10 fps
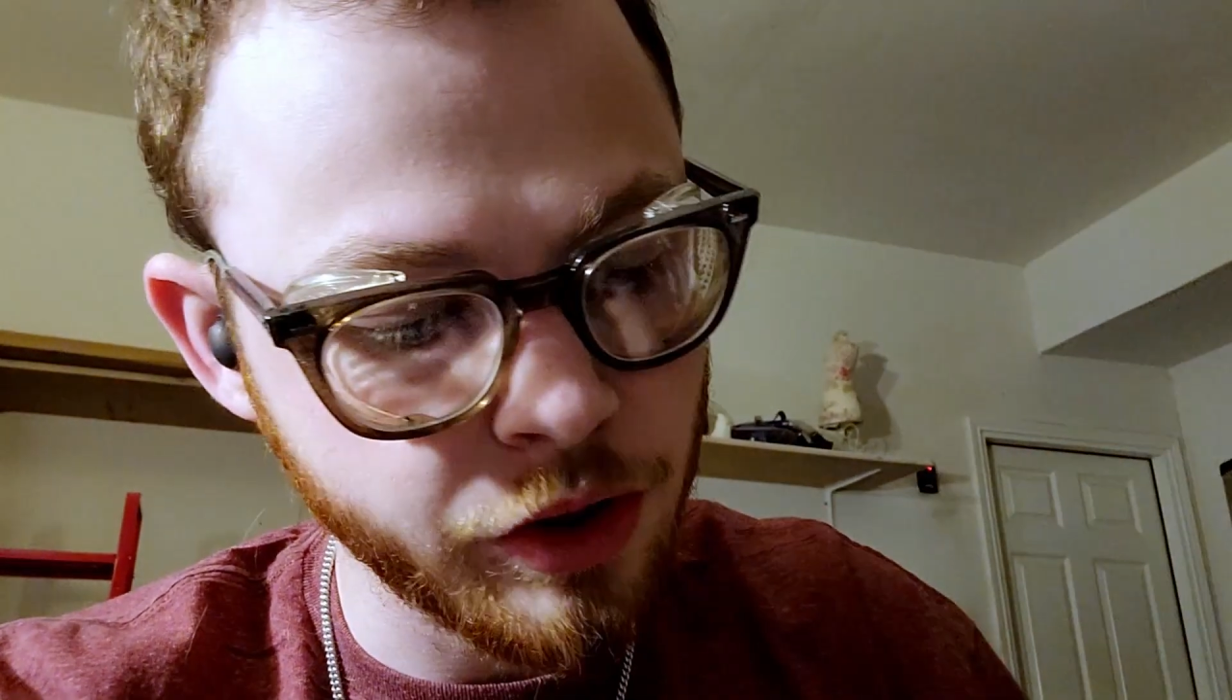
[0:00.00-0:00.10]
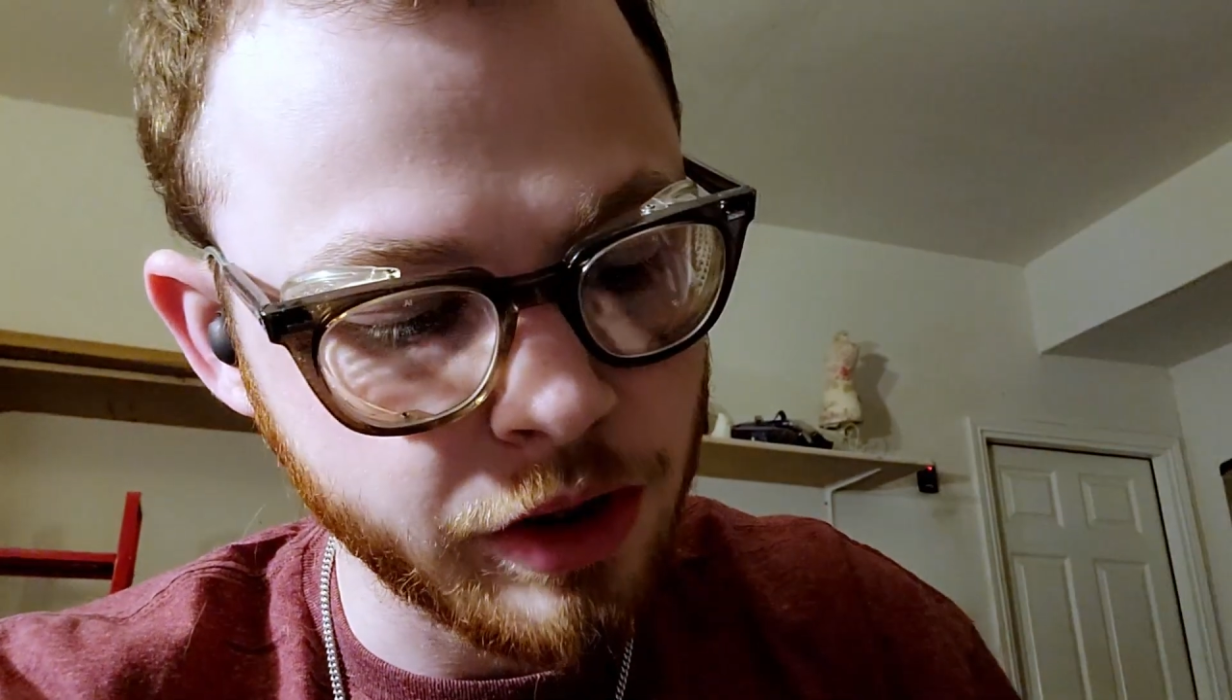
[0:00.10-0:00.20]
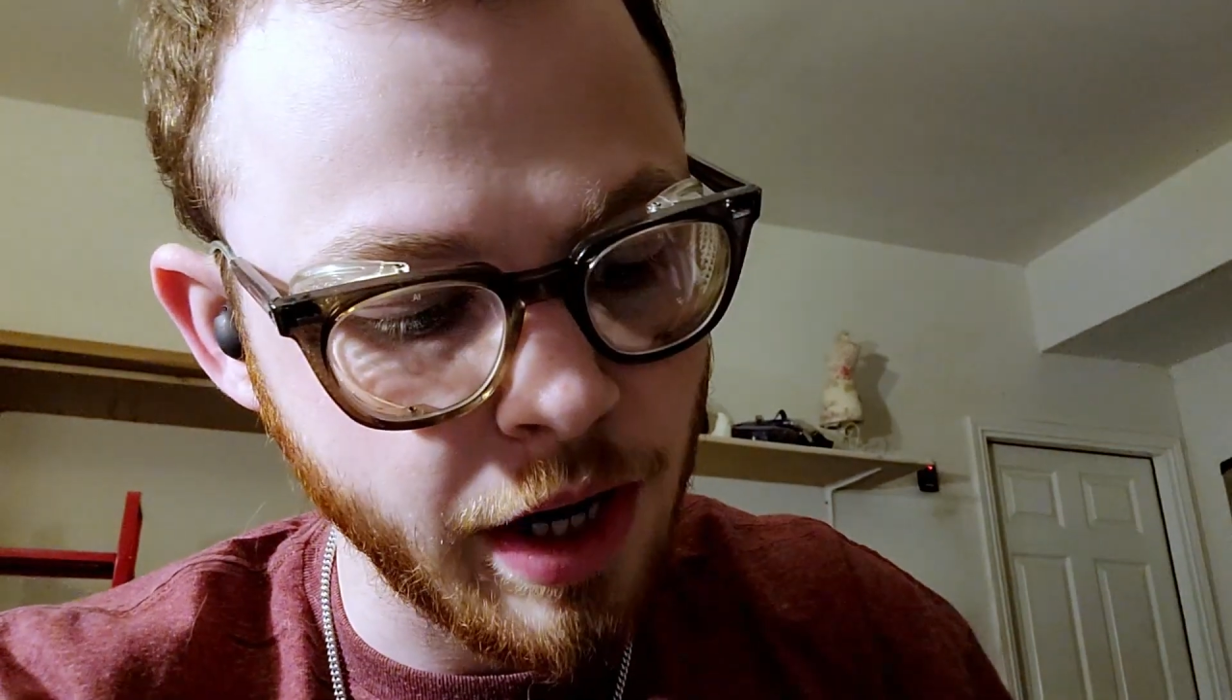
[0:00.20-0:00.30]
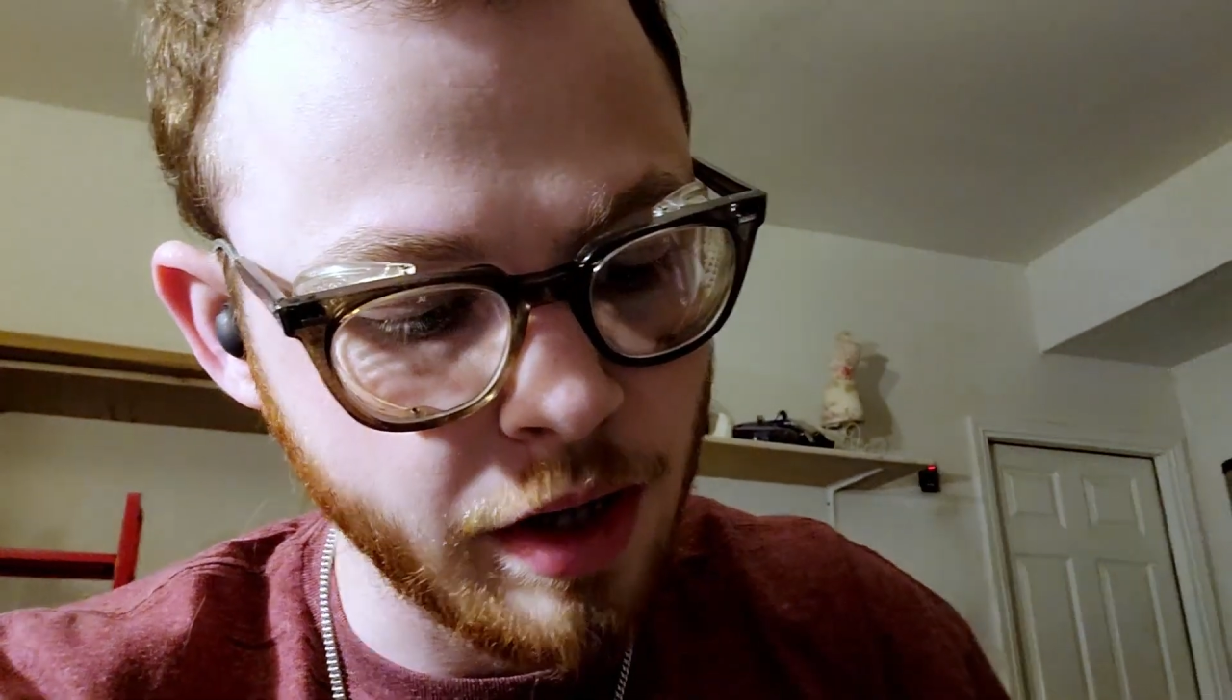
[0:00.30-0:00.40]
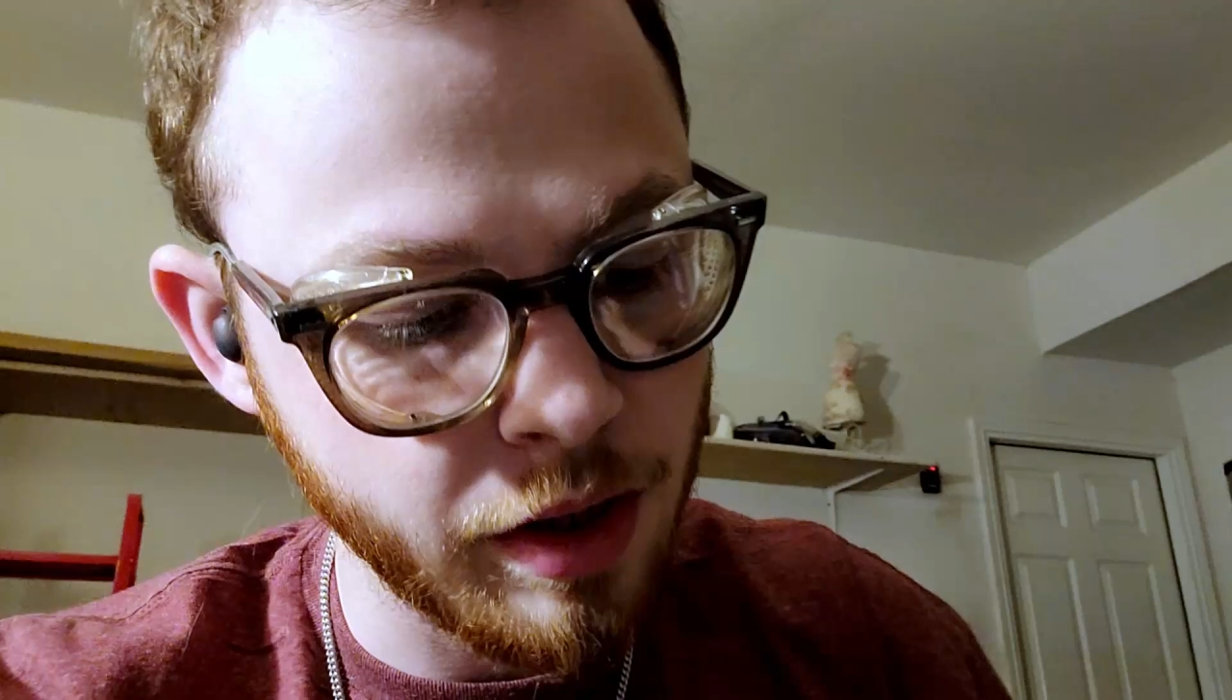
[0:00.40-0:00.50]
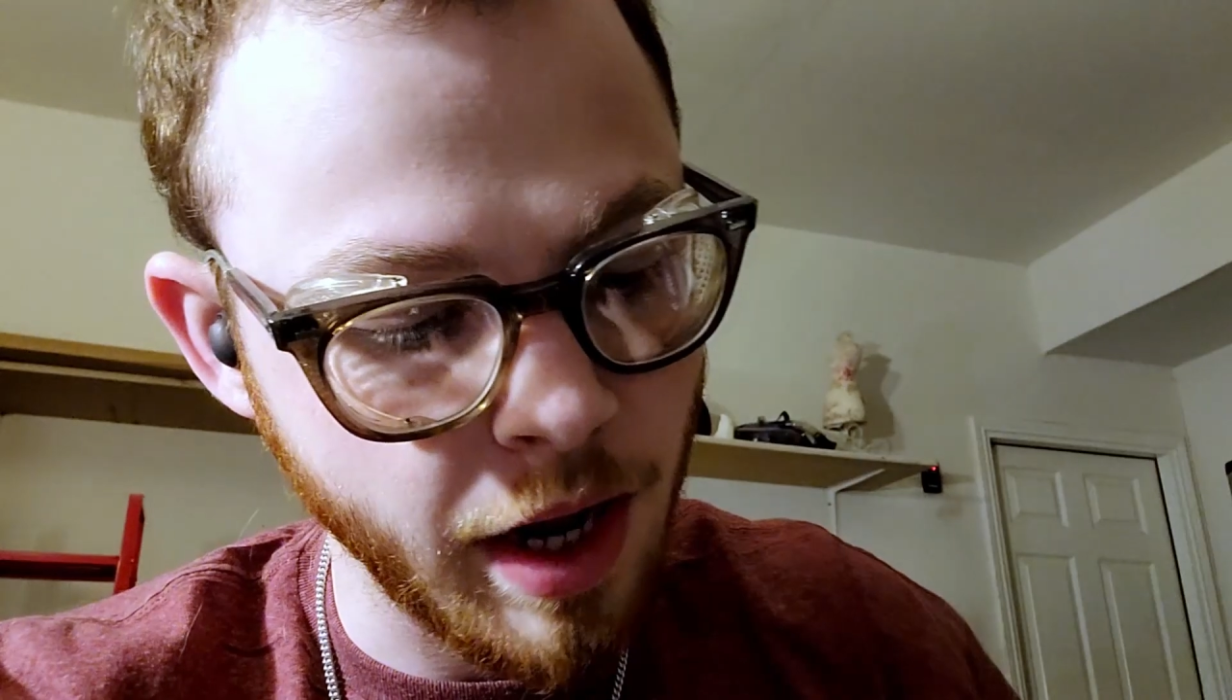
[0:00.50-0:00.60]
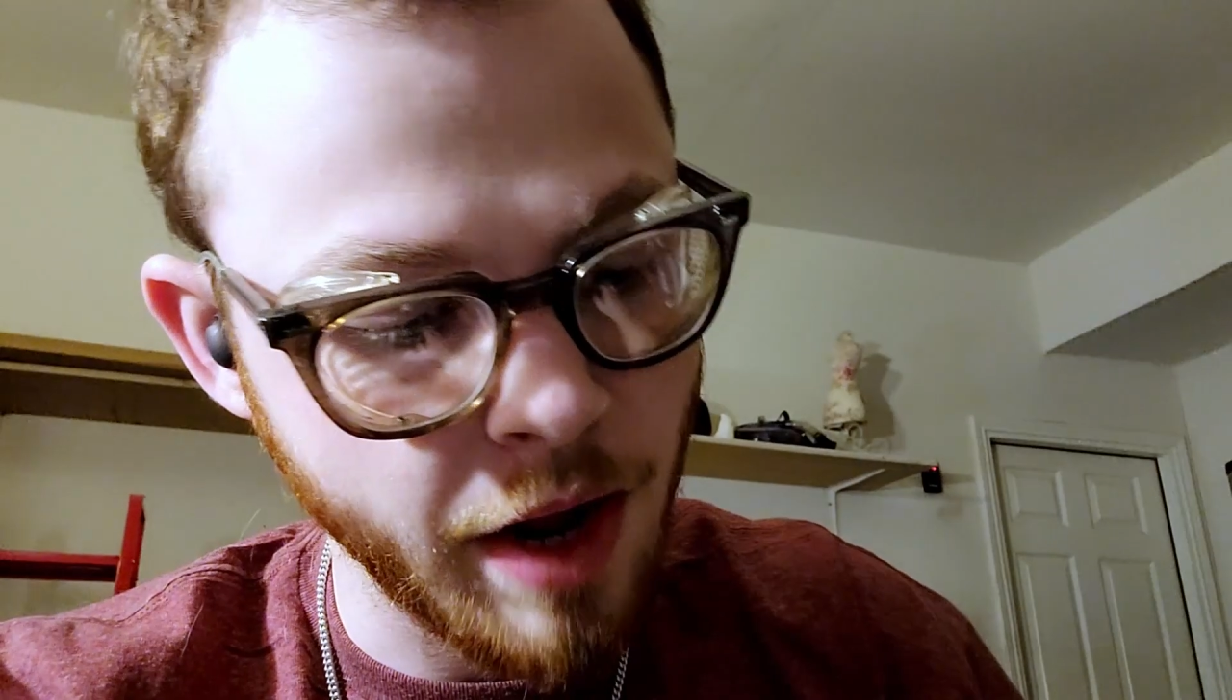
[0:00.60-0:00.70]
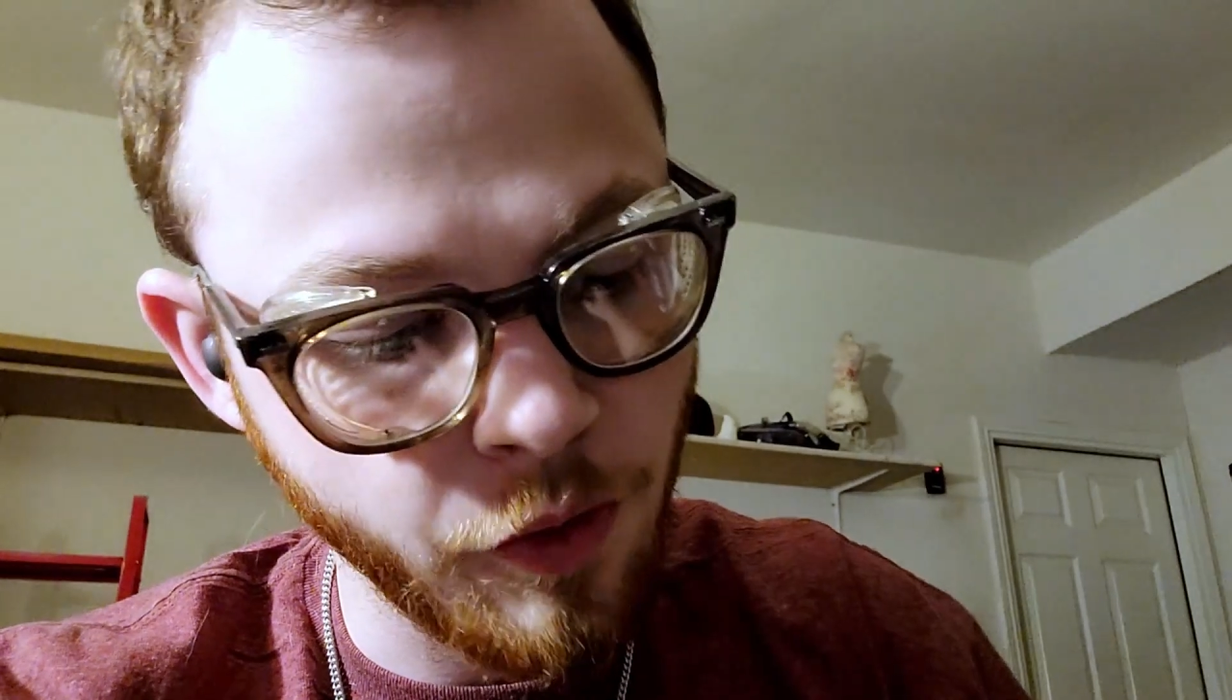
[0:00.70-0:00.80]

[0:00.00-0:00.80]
just I've